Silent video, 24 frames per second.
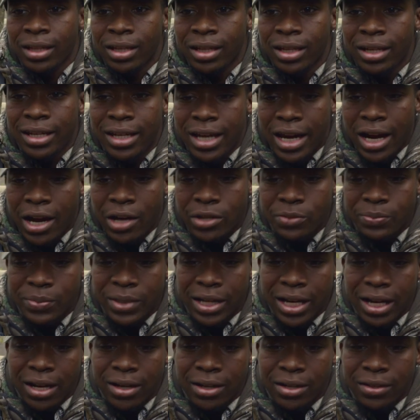He carries
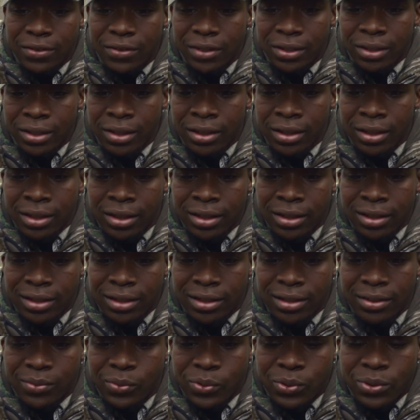me out into the,
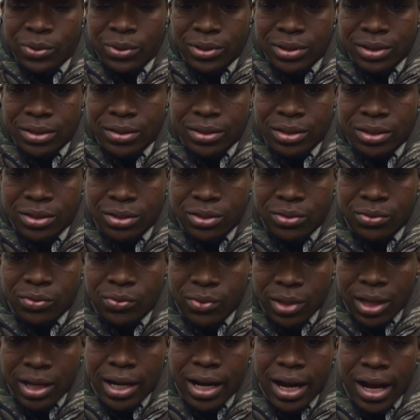the woods and he's
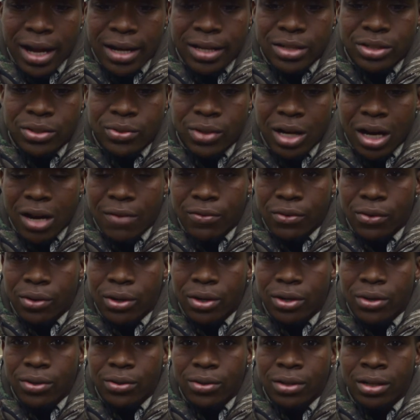running down this gravel
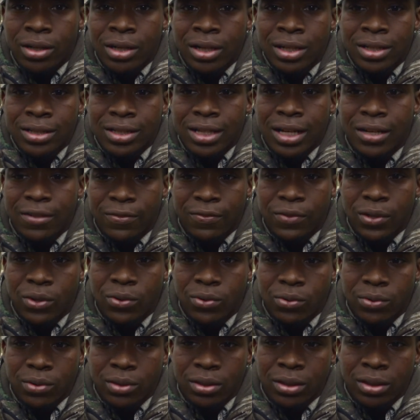road, and he's got the
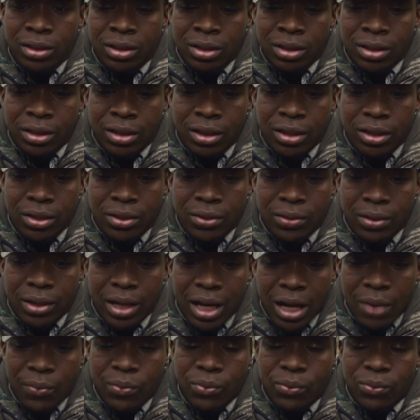phone, you know,
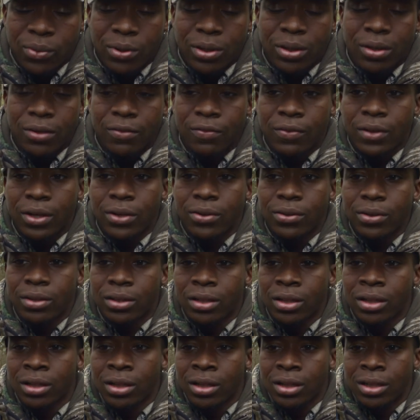911 on the
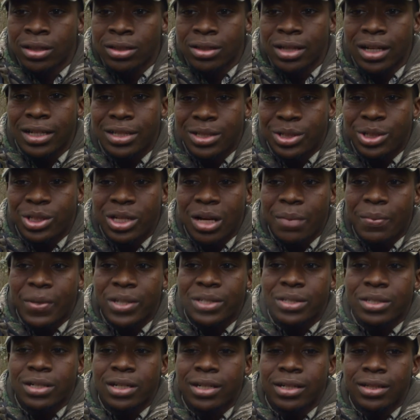phone. So I just shot
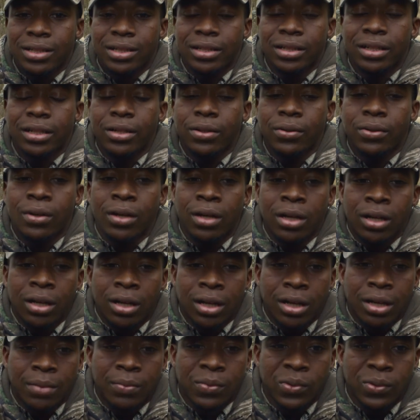my son, you know,
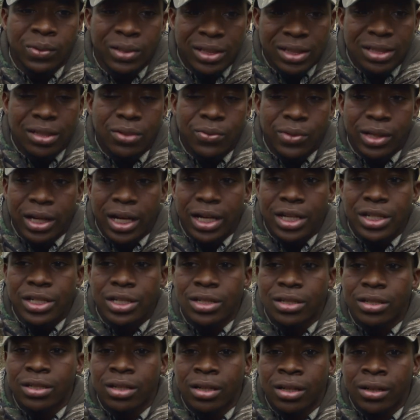I'm on this
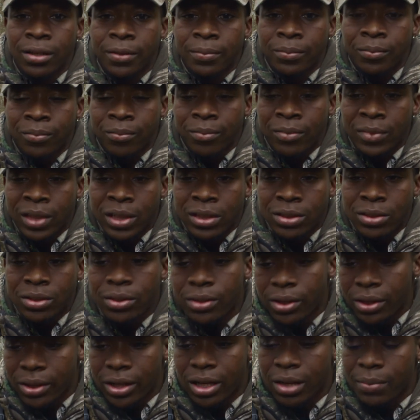location.
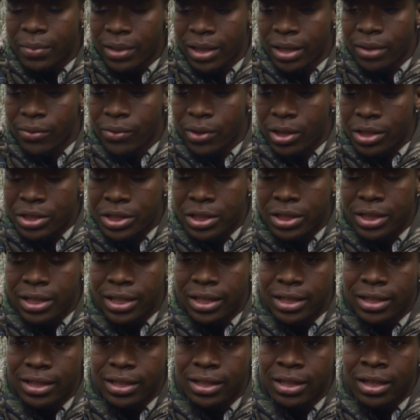So they're coming, they're rushing
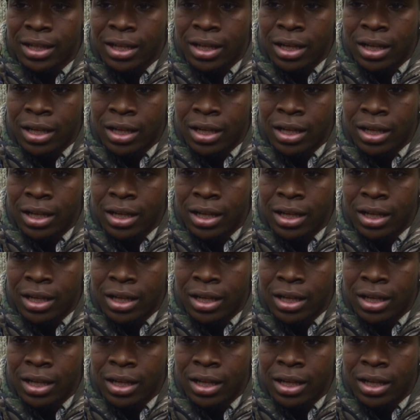in, and